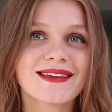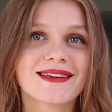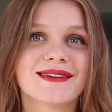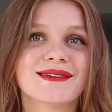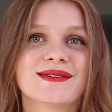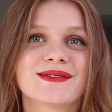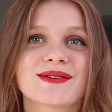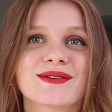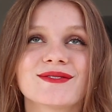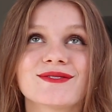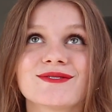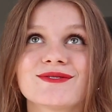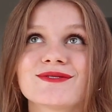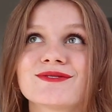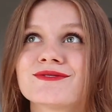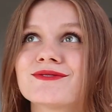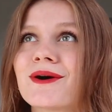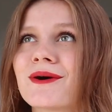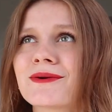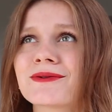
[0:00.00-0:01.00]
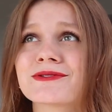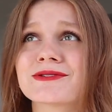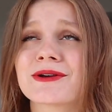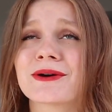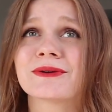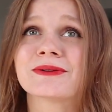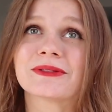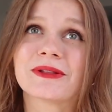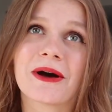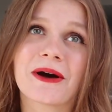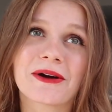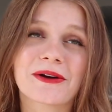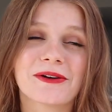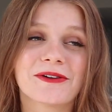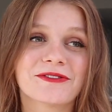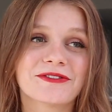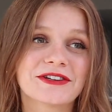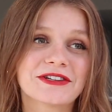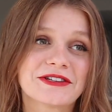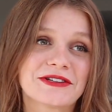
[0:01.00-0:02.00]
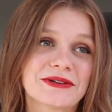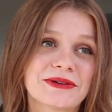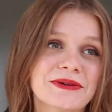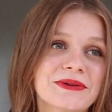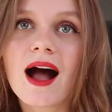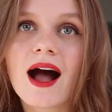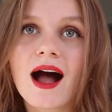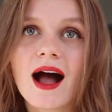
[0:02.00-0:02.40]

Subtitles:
is so long overdue.